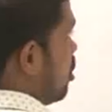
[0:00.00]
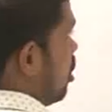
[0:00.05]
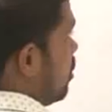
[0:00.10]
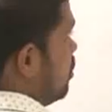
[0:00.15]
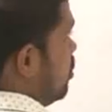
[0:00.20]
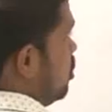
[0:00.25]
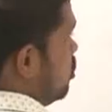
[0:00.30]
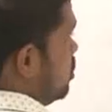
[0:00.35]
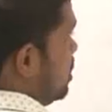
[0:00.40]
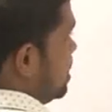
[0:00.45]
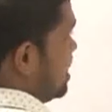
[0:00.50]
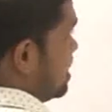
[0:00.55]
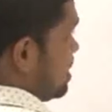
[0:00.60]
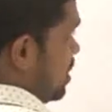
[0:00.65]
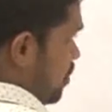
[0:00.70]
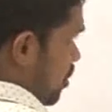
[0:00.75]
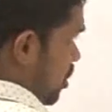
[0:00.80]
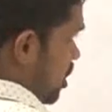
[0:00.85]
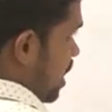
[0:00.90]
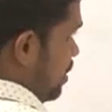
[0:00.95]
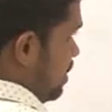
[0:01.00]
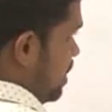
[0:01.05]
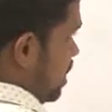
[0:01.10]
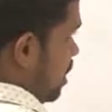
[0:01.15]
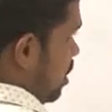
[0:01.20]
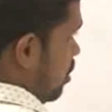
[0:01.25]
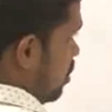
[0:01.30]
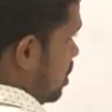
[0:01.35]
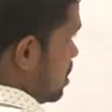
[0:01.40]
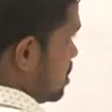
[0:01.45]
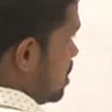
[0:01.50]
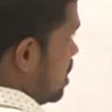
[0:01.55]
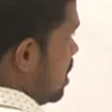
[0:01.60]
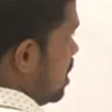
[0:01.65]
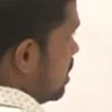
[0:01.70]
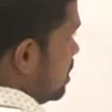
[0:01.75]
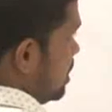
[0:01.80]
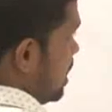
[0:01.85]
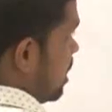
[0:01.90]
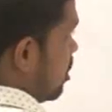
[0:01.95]
come to, these are the fundamental ones.
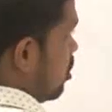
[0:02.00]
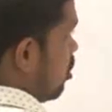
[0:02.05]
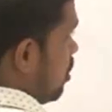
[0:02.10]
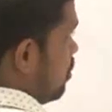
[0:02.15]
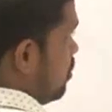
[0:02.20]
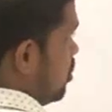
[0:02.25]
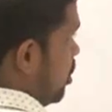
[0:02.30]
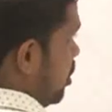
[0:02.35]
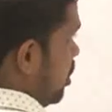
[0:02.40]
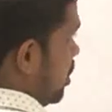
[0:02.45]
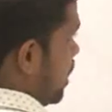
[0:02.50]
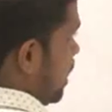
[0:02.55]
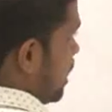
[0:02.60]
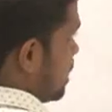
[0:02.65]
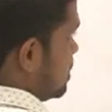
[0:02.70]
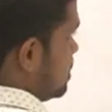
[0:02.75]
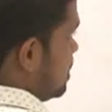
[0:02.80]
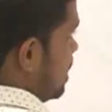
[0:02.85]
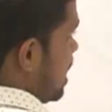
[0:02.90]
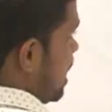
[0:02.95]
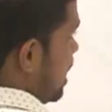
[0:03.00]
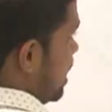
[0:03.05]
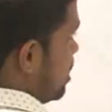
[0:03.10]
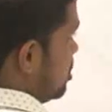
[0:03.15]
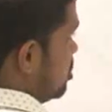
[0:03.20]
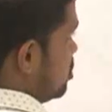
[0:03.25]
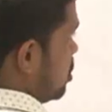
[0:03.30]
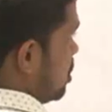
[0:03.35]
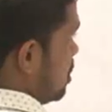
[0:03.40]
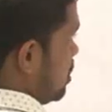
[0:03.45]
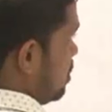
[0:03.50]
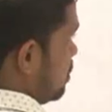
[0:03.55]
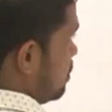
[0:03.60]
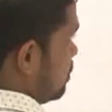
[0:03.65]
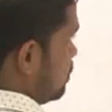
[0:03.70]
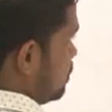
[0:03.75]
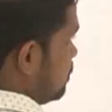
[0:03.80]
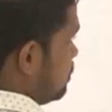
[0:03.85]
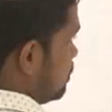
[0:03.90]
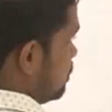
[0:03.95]
Then come to your acceleration.
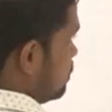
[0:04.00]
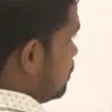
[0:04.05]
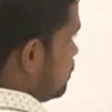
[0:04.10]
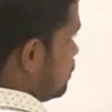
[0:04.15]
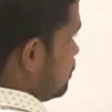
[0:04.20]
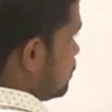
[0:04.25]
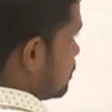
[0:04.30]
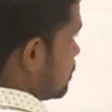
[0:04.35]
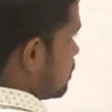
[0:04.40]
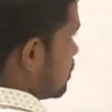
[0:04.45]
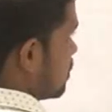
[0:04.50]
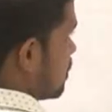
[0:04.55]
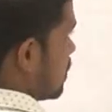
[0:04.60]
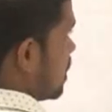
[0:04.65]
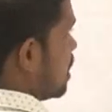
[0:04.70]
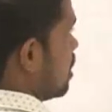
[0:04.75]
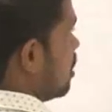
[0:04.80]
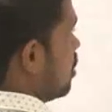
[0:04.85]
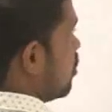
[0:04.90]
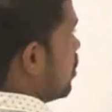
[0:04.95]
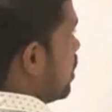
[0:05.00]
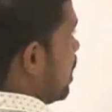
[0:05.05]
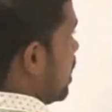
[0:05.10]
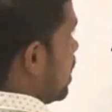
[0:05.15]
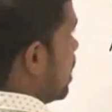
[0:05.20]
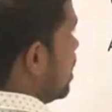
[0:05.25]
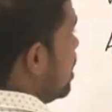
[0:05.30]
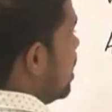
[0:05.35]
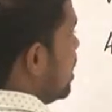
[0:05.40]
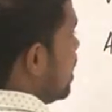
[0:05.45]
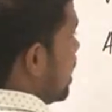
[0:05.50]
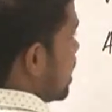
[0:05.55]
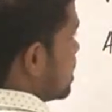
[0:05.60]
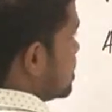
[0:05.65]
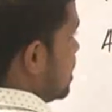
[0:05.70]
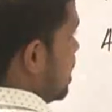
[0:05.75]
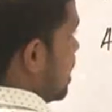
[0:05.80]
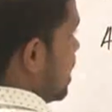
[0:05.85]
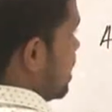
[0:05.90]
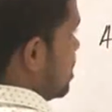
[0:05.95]
Okay,
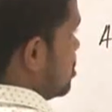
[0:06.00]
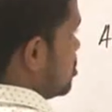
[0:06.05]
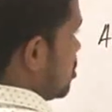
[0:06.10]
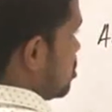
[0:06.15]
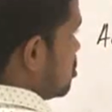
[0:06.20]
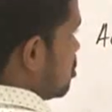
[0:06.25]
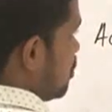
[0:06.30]
acceleration,